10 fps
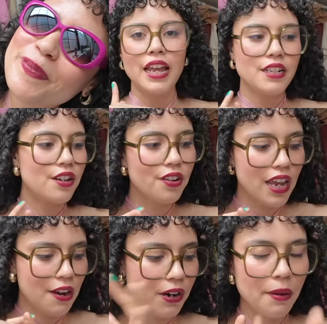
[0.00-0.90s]
And
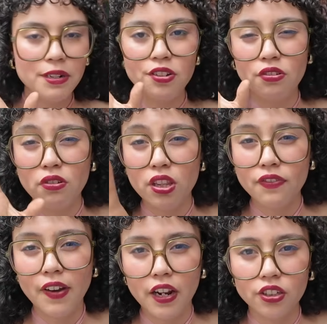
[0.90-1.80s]
okay, we're coming to
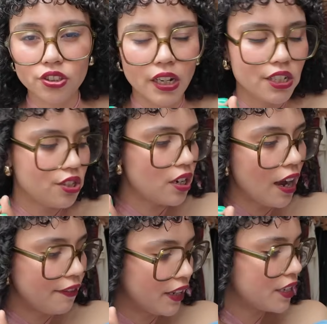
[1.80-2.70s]
the final stretch
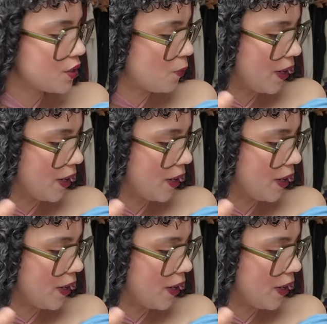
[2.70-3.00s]
of this,